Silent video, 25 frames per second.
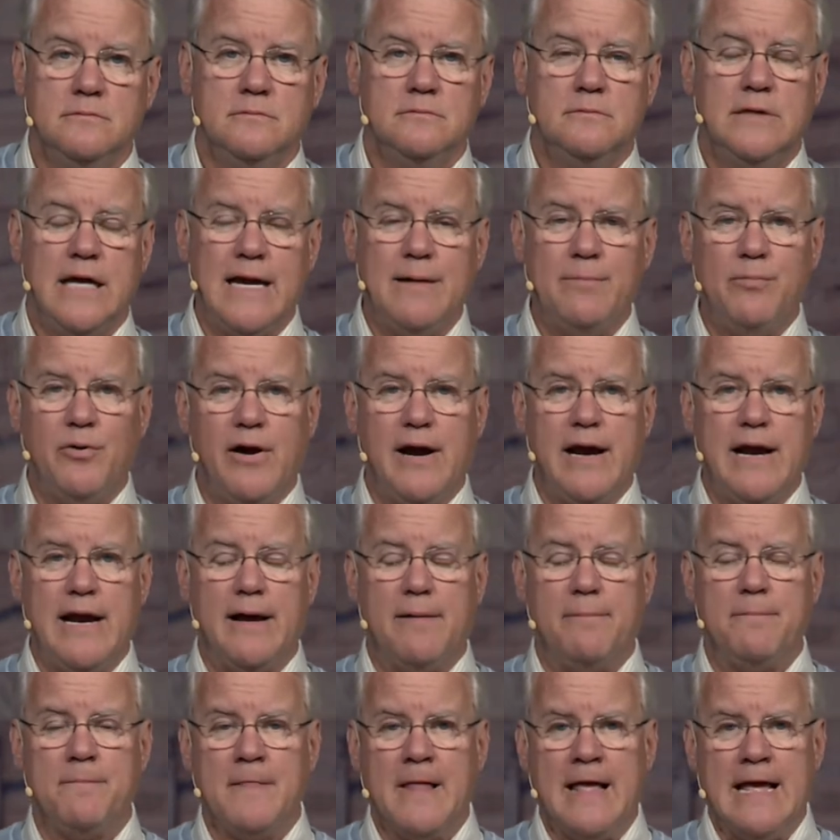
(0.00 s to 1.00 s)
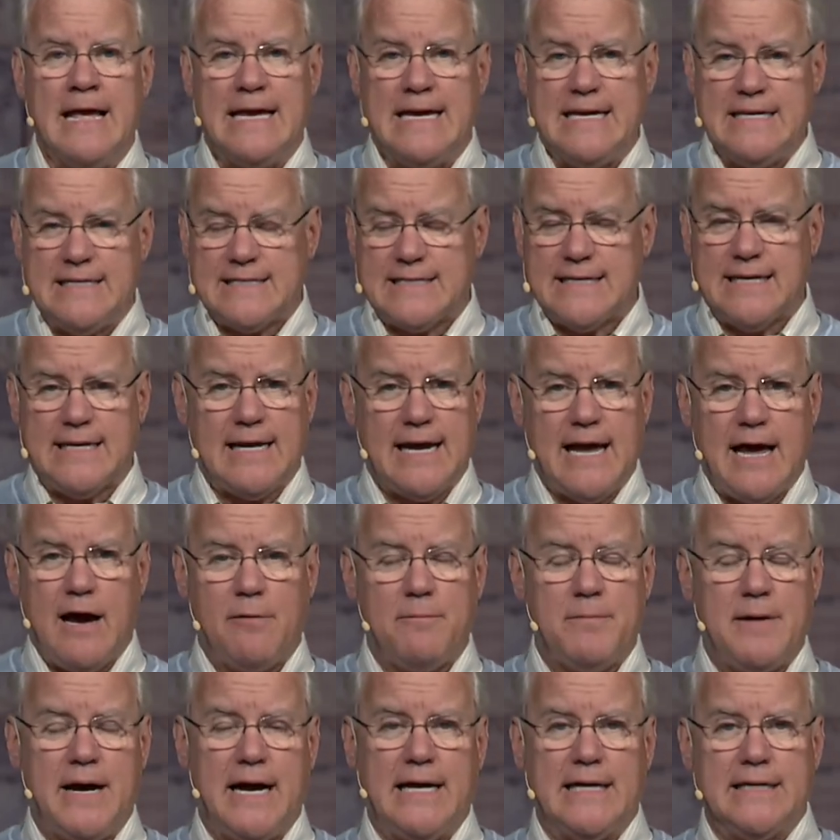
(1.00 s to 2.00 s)
Abraham, he's sitting
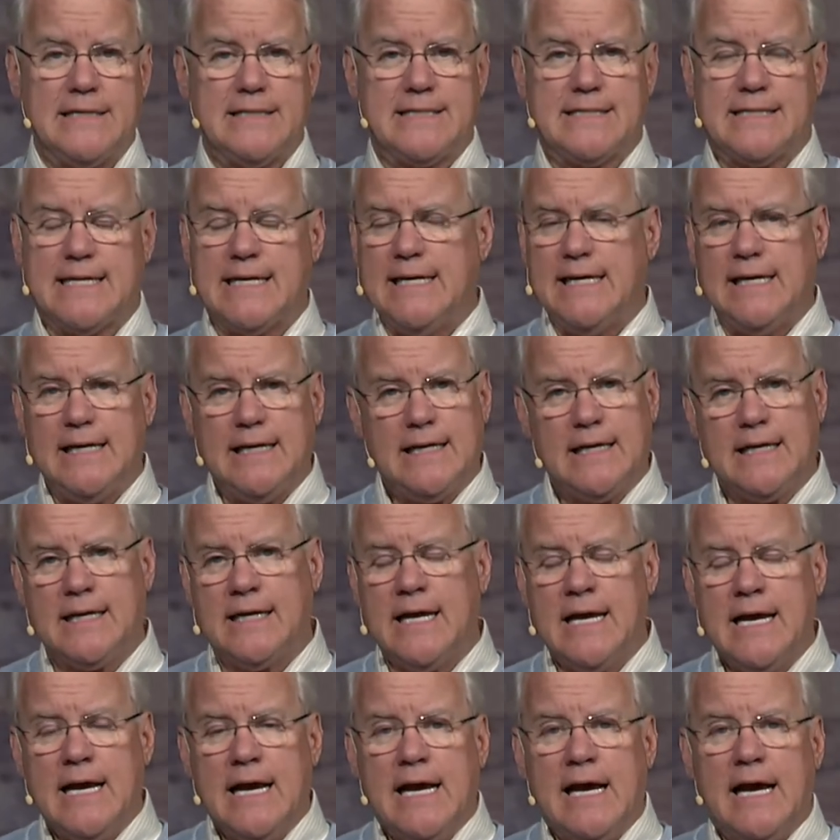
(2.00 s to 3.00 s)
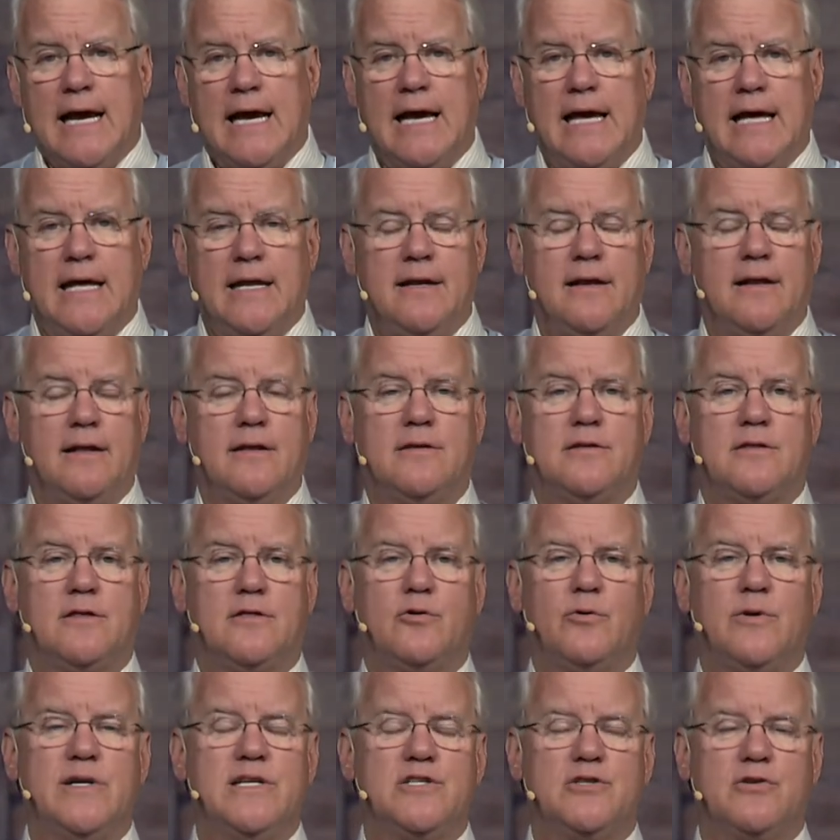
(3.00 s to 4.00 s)
out by his tent, and
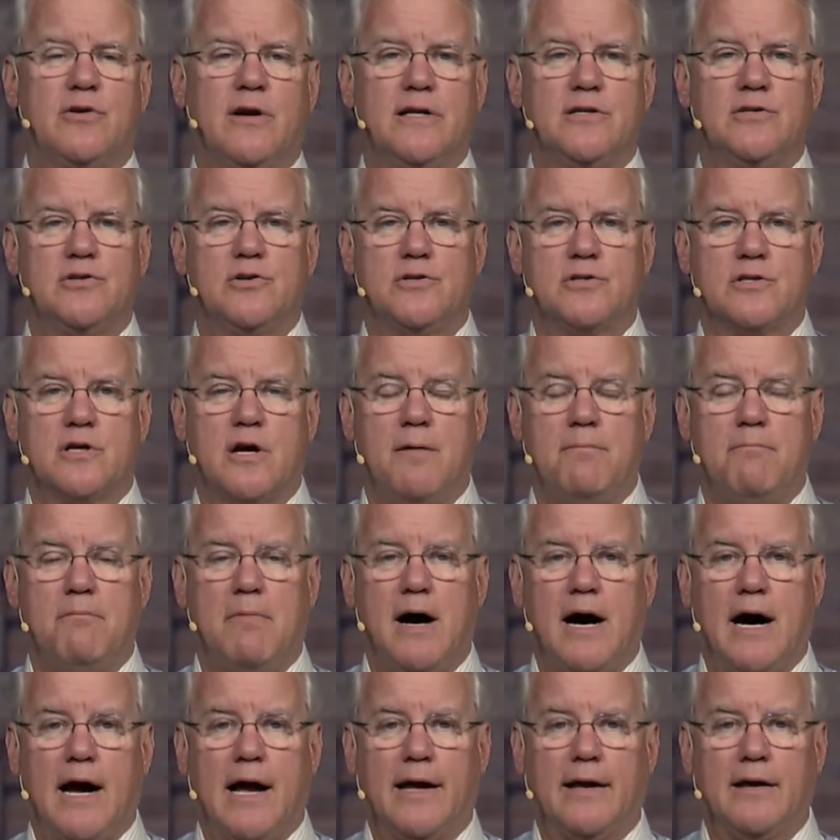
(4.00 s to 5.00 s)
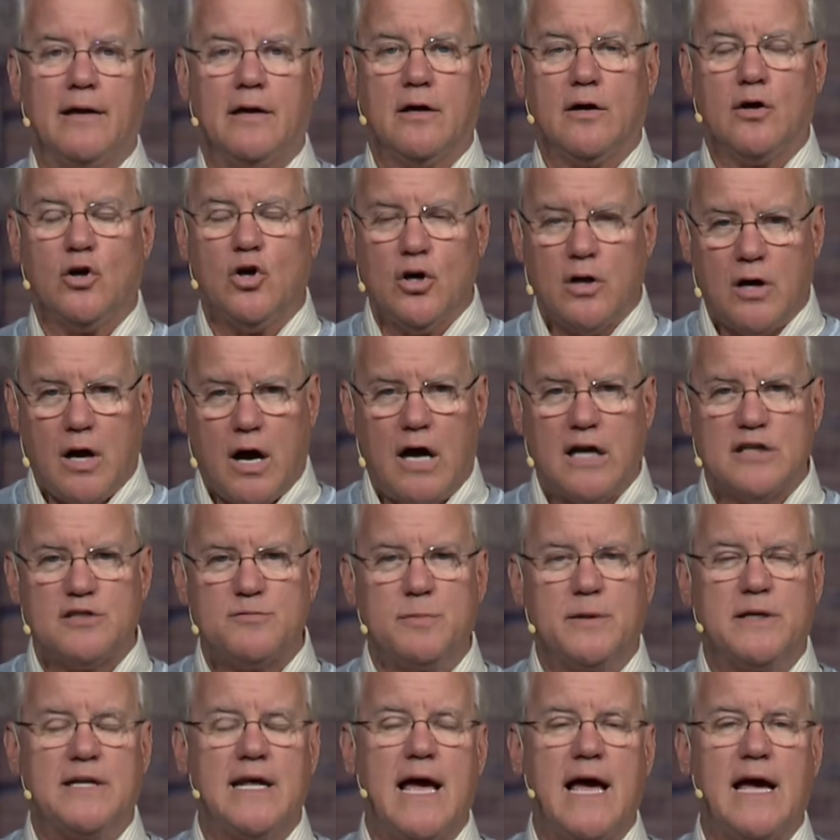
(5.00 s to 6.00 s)
three strangers come by. Good
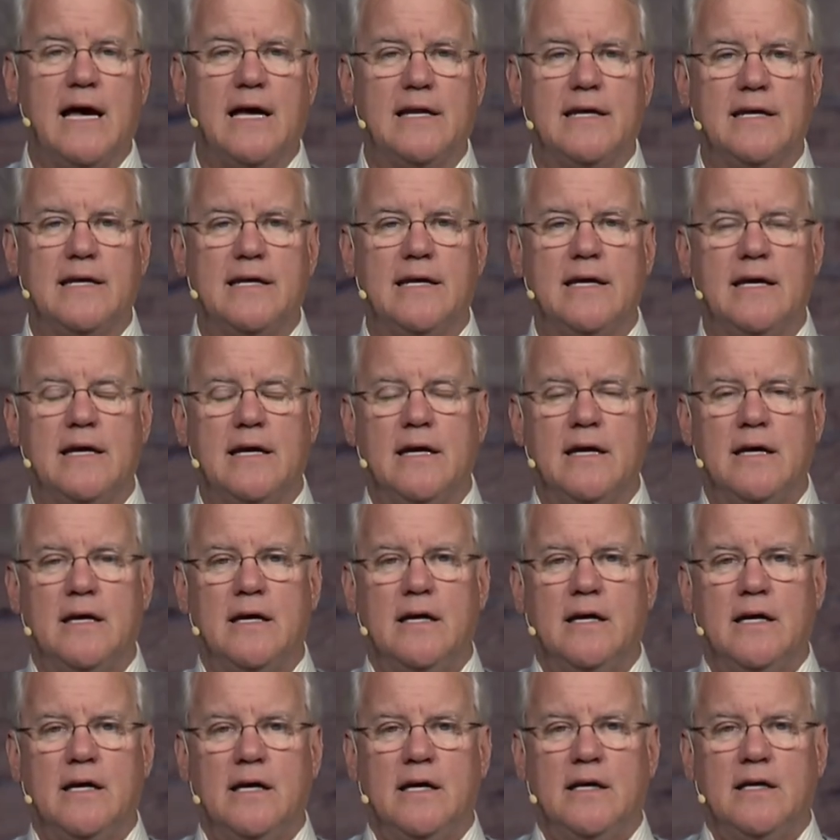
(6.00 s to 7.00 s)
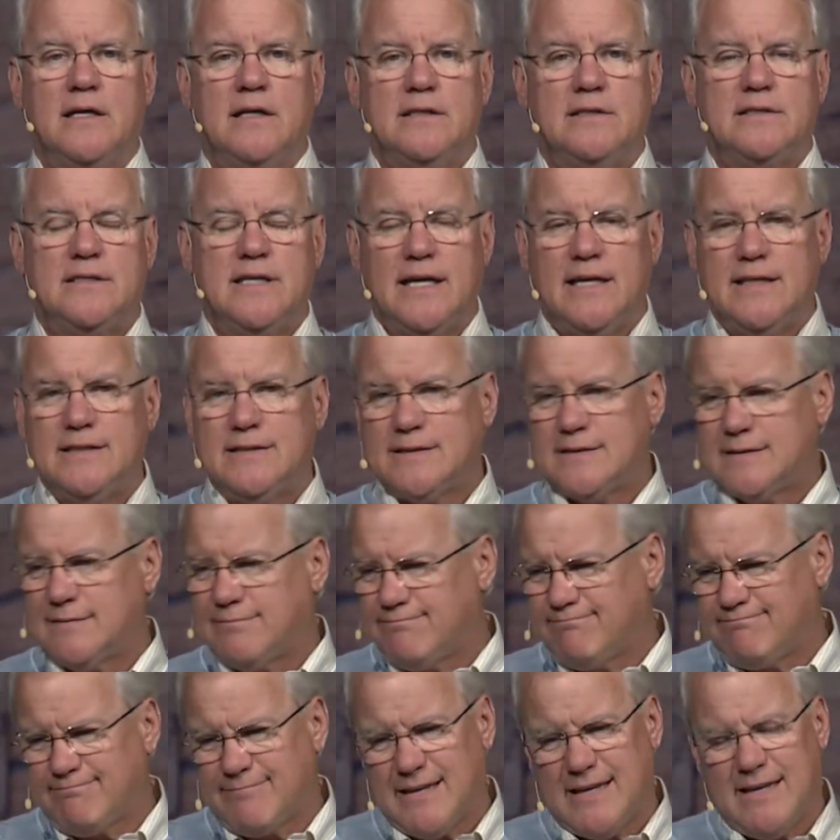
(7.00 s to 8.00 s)
hospitality says,
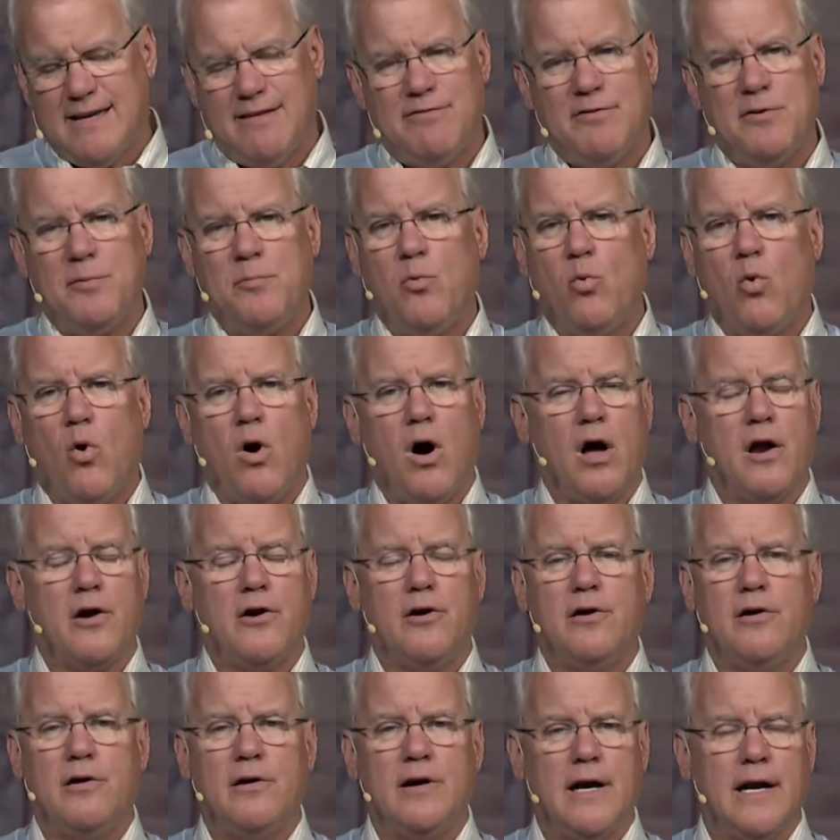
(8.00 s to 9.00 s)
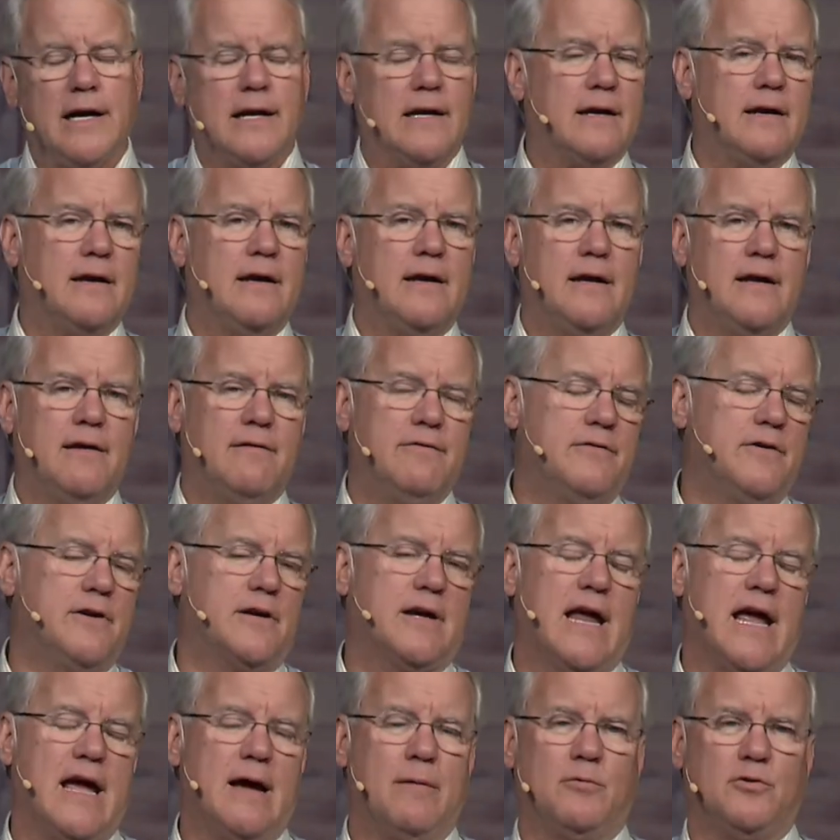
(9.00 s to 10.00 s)
give them water and give their
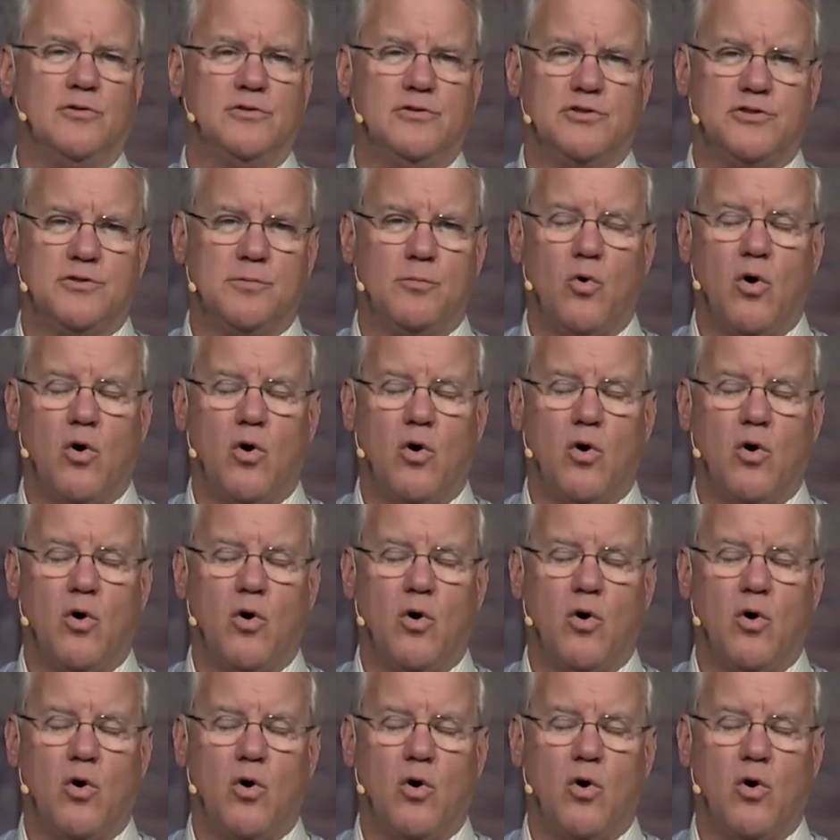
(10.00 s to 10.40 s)
camels some